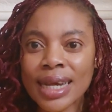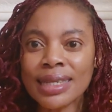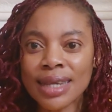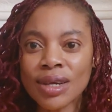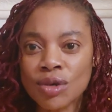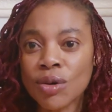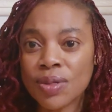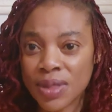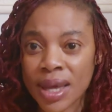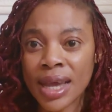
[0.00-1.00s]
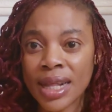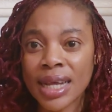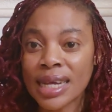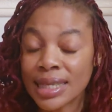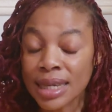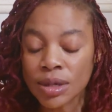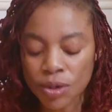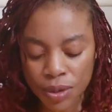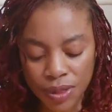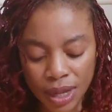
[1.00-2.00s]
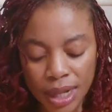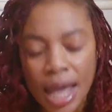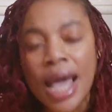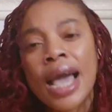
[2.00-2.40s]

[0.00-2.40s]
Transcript: it's a good thing.